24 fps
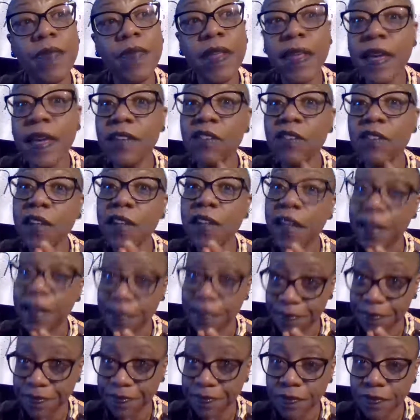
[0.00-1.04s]
yesterday.
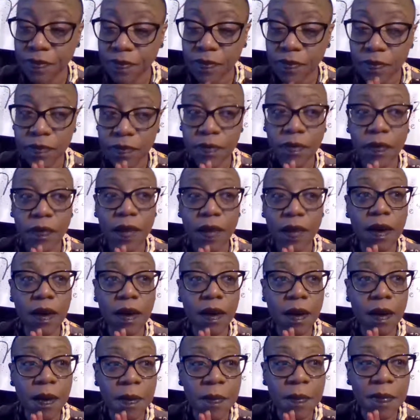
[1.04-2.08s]

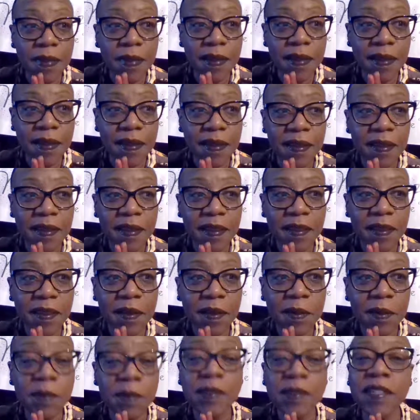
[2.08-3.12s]

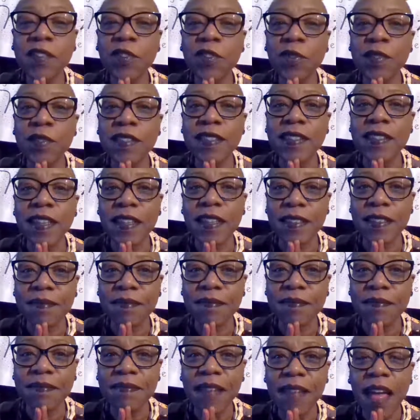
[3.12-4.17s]
It was interesting.
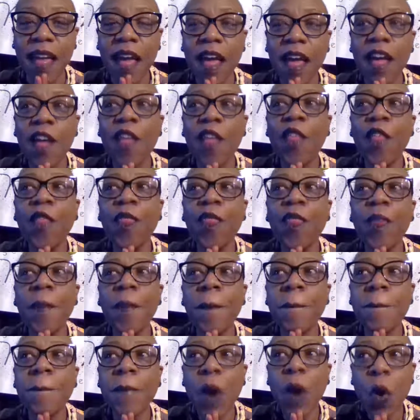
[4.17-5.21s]
The
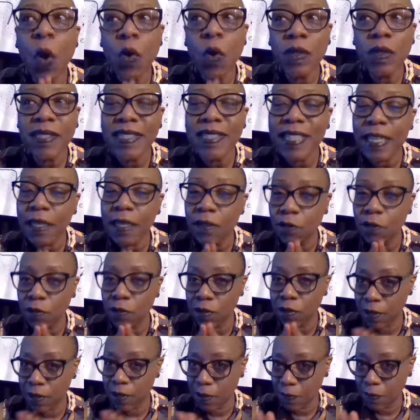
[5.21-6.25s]
most
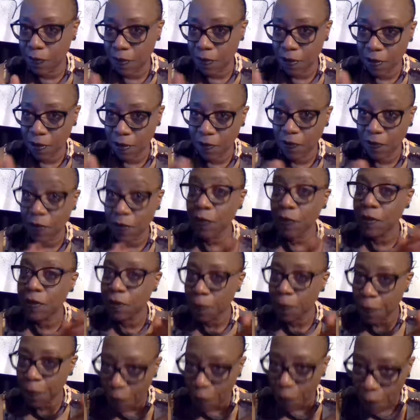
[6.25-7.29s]
interesting part of it was
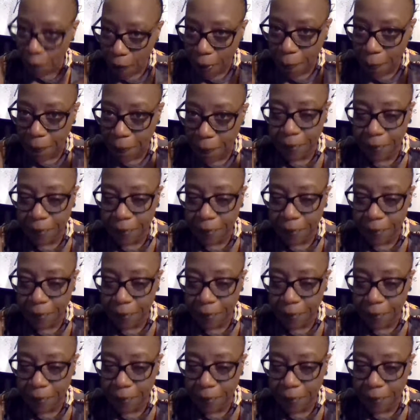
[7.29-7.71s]
the prep.